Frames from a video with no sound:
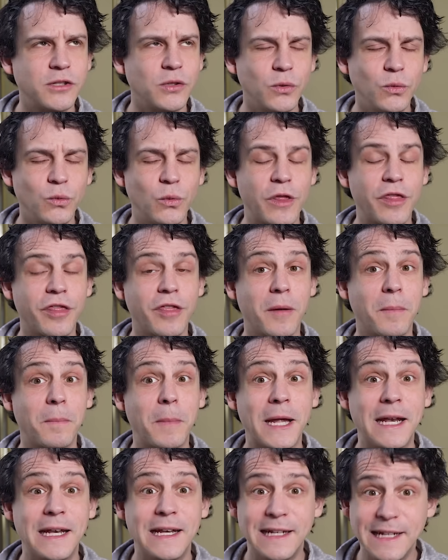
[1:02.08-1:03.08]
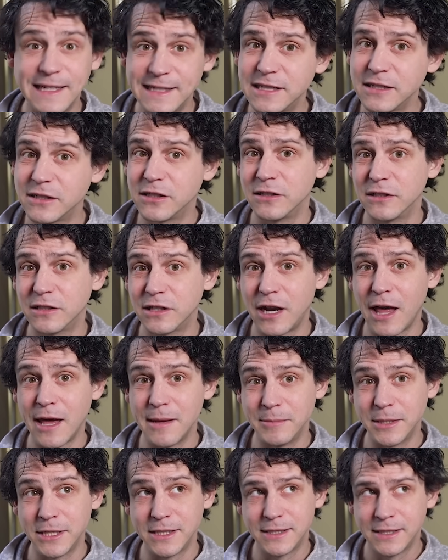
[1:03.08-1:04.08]
do with the political
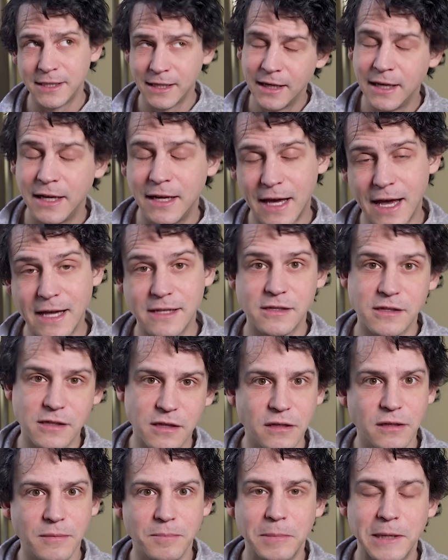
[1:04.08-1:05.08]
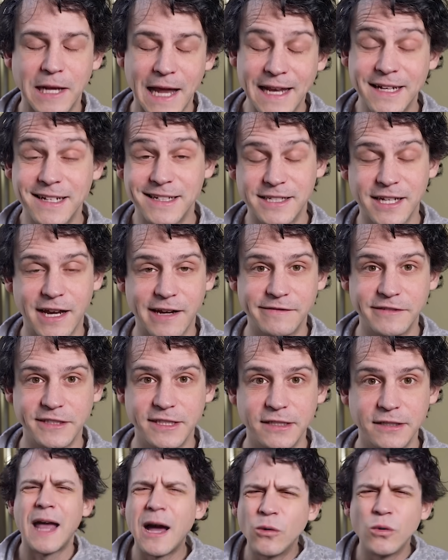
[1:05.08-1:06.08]
climate as the
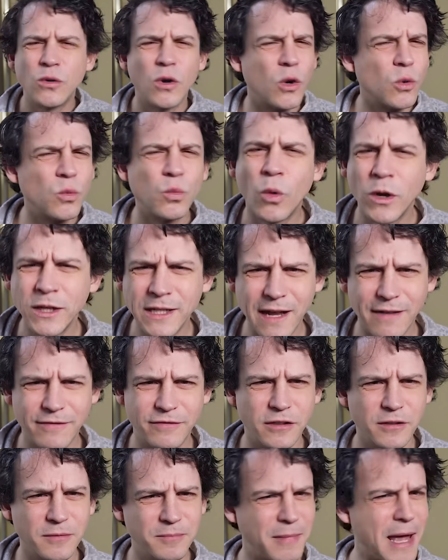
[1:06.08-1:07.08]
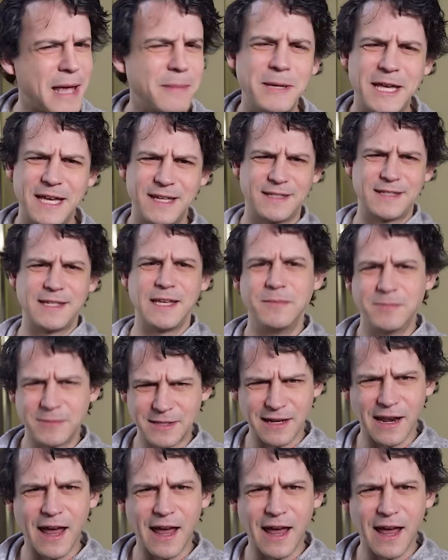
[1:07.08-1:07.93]
planetary. Now, on one level, maybe it seems